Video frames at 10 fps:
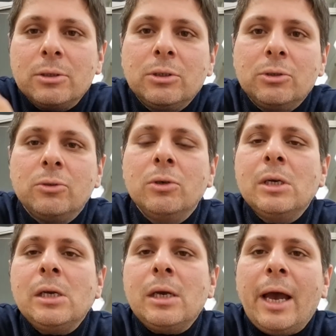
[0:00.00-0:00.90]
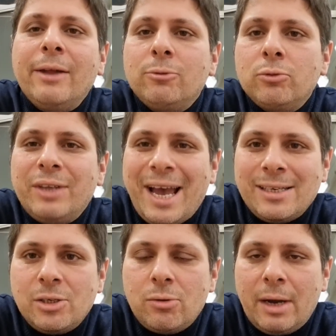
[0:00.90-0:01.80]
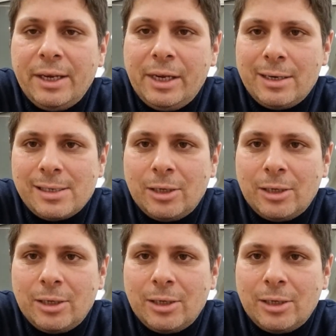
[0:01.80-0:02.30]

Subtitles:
do, and to test your ideas.